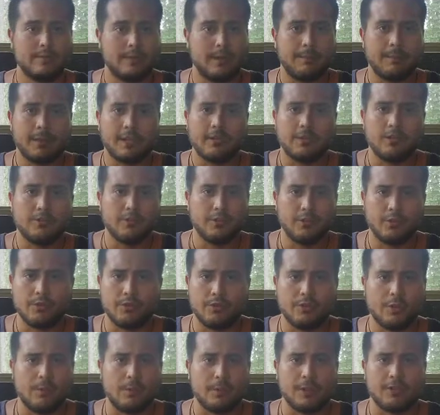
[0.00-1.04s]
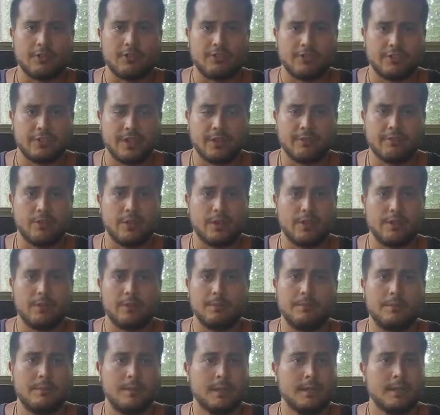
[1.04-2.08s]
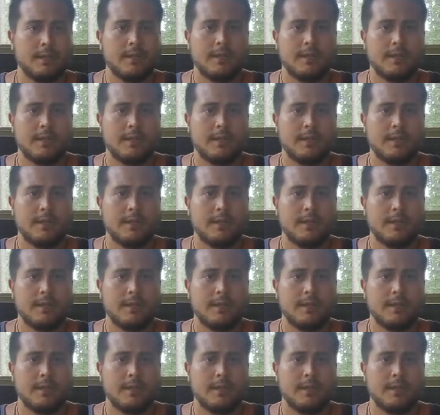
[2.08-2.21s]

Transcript: I mean, you do so much stuff with them